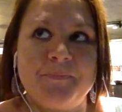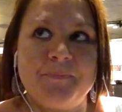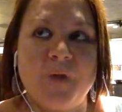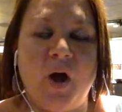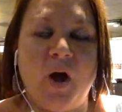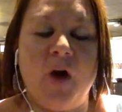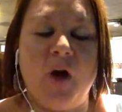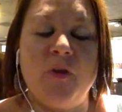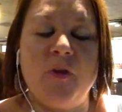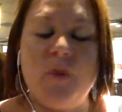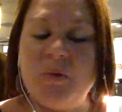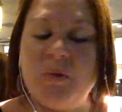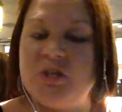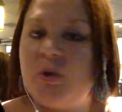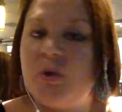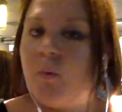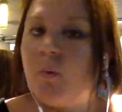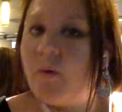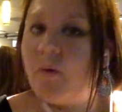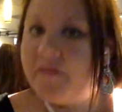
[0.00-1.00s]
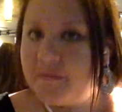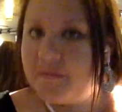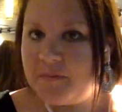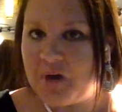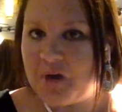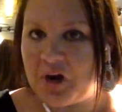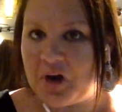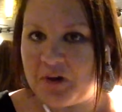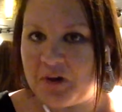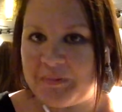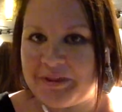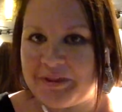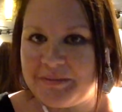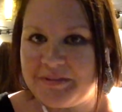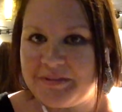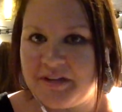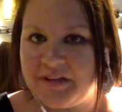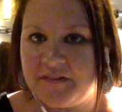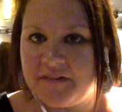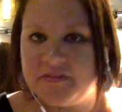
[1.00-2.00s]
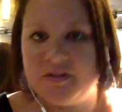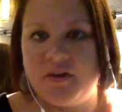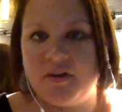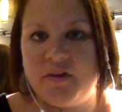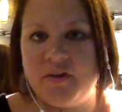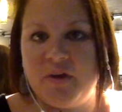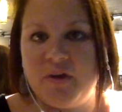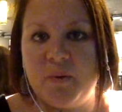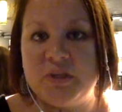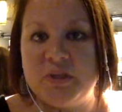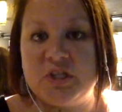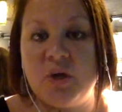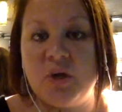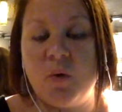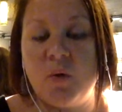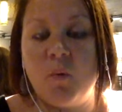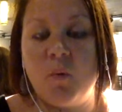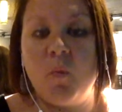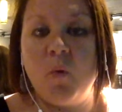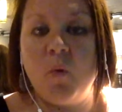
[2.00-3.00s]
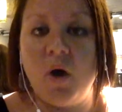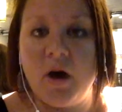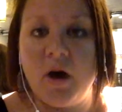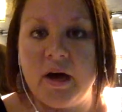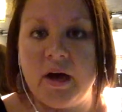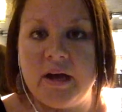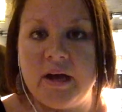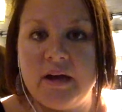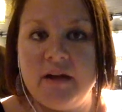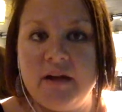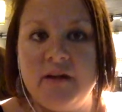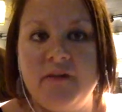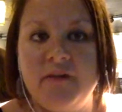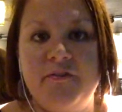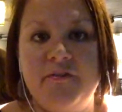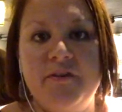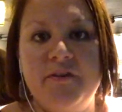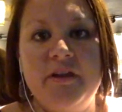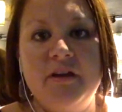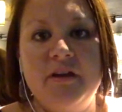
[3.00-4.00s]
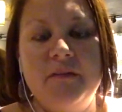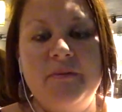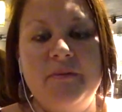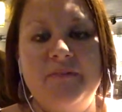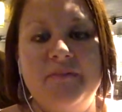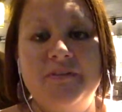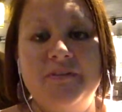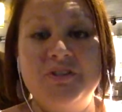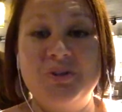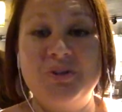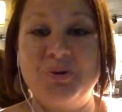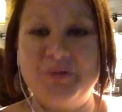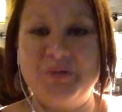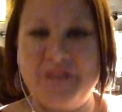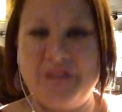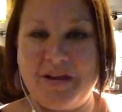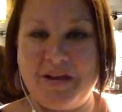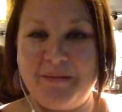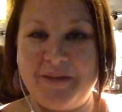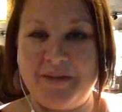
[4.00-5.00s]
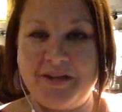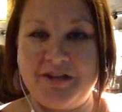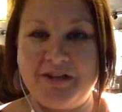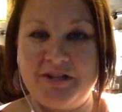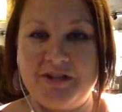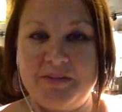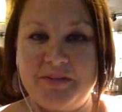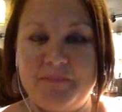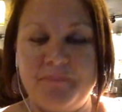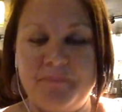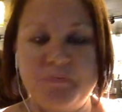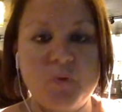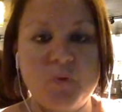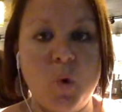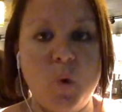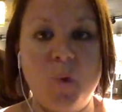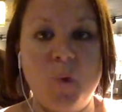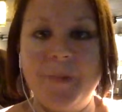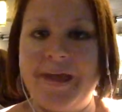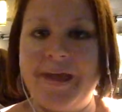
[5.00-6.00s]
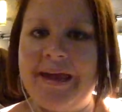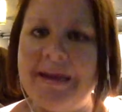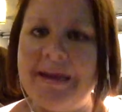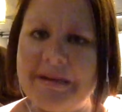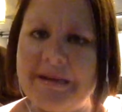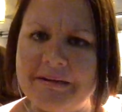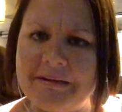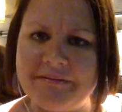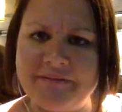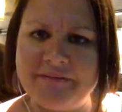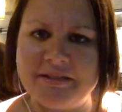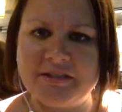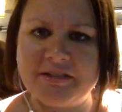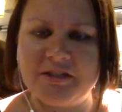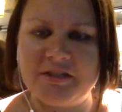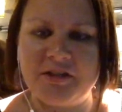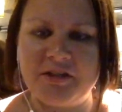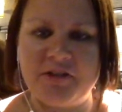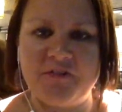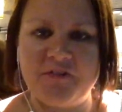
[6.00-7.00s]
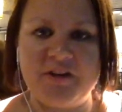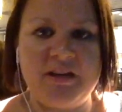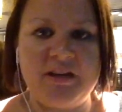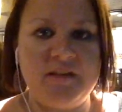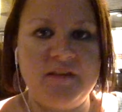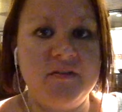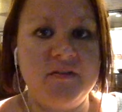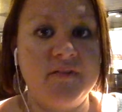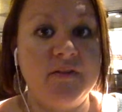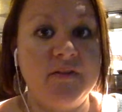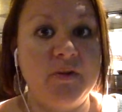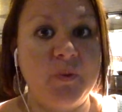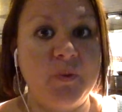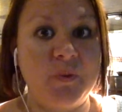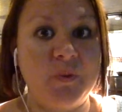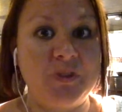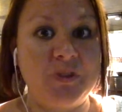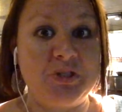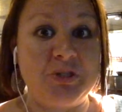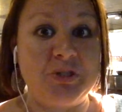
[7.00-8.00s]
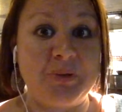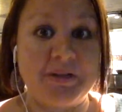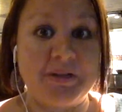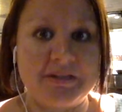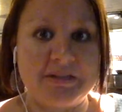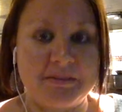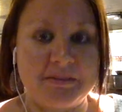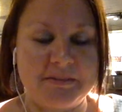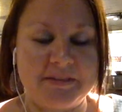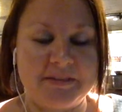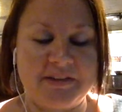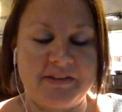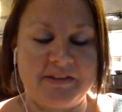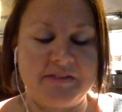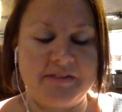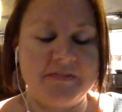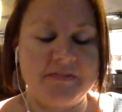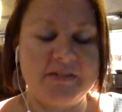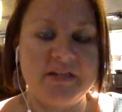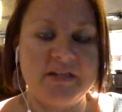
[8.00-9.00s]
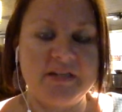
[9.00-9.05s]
although we don't want them to be harming themselves and although we don't want for there to be physical damage or pain inflicted on your friend, even if they're the ones doing it themselves,